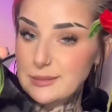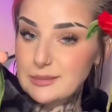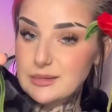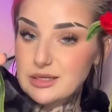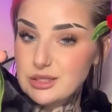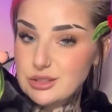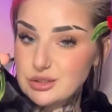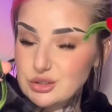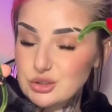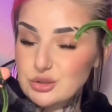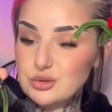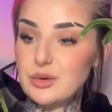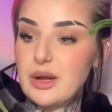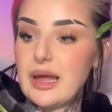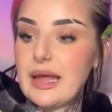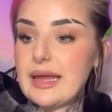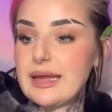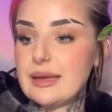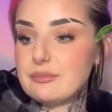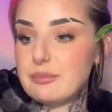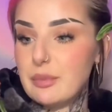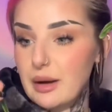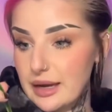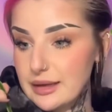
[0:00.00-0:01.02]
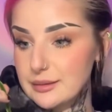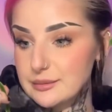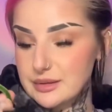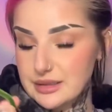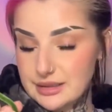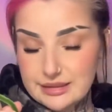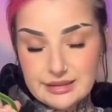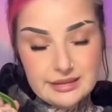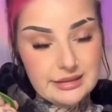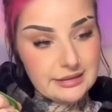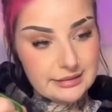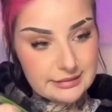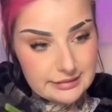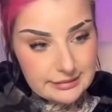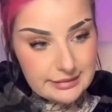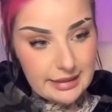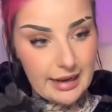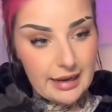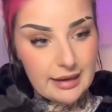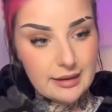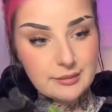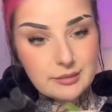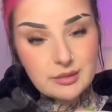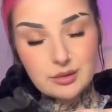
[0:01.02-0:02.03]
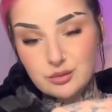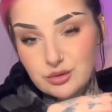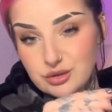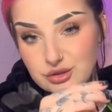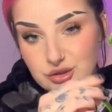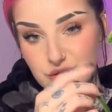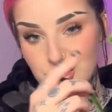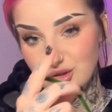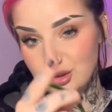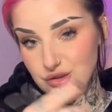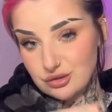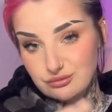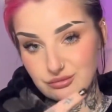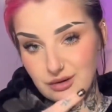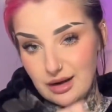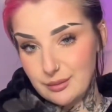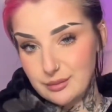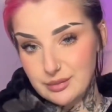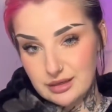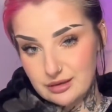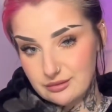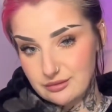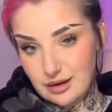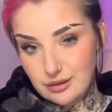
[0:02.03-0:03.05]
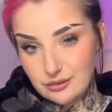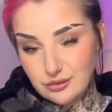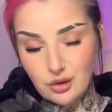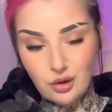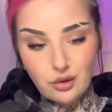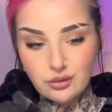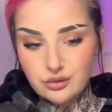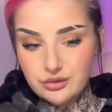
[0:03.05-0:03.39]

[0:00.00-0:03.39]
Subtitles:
gonna do a pipe cleaner stem, which is just wrapping it around the whole